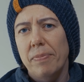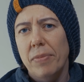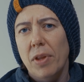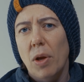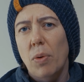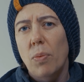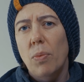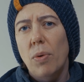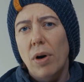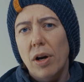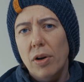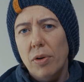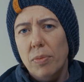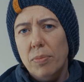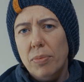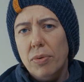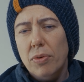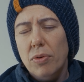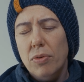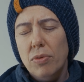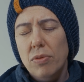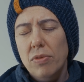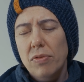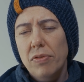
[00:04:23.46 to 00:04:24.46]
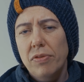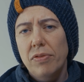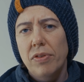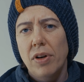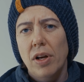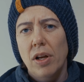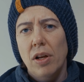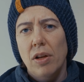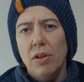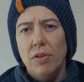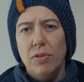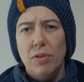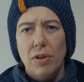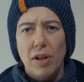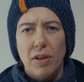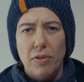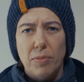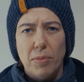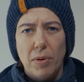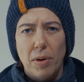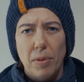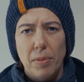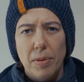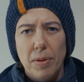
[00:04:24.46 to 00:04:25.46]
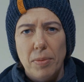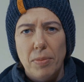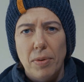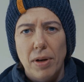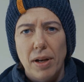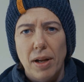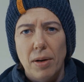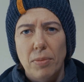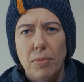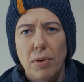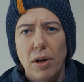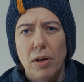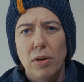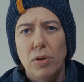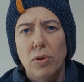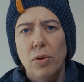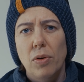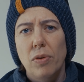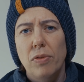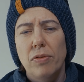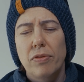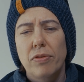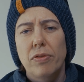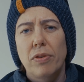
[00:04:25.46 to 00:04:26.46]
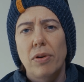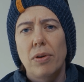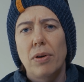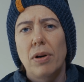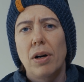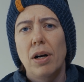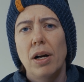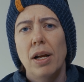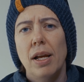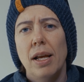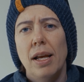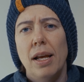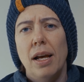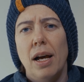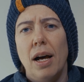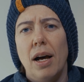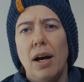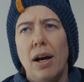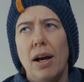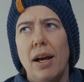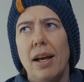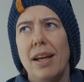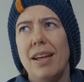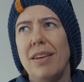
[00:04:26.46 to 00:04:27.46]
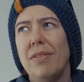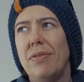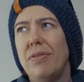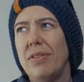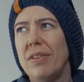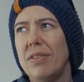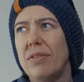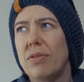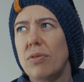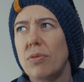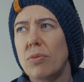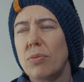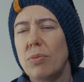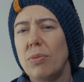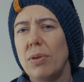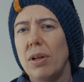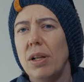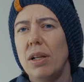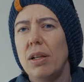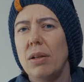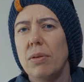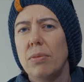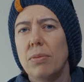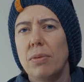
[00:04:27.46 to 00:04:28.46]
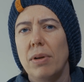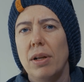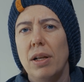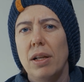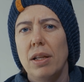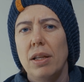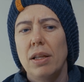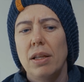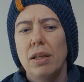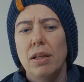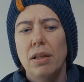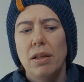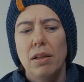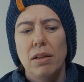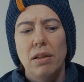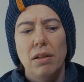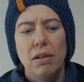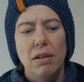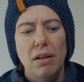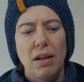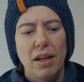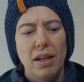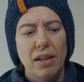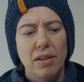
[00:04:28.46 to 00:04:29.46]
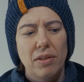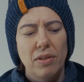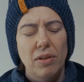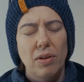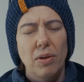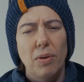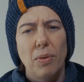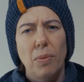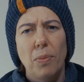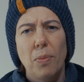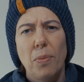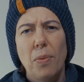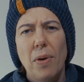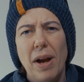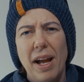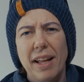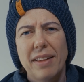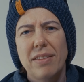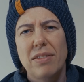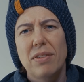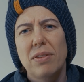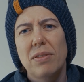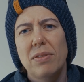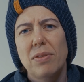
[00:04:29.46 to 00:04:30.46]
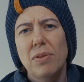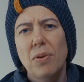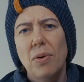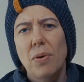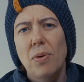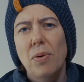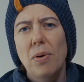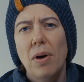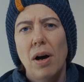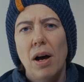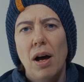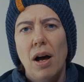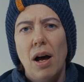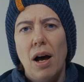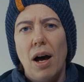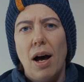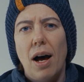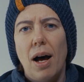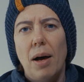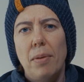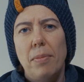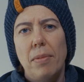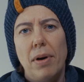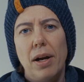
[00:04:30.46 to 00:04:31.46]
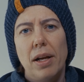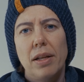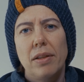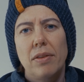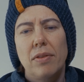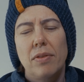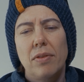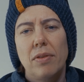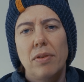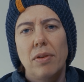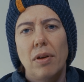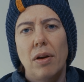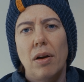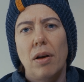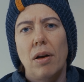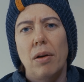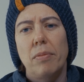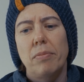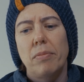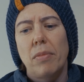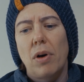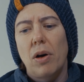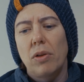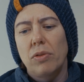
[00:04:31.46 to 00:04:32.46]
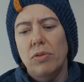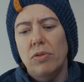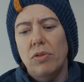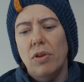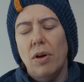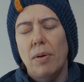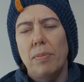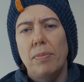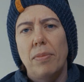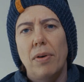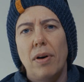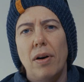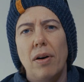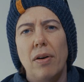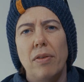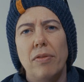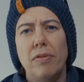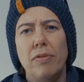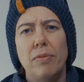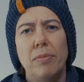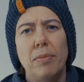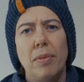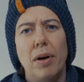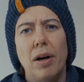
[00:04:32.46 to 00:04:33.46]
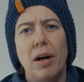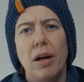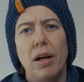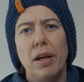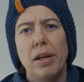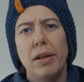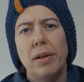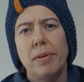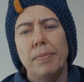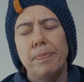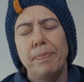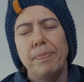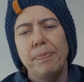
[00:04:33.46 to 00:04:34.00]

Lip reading: waterproof, so that's probably what I will go for. If it's really like wet snow, I might, on top of my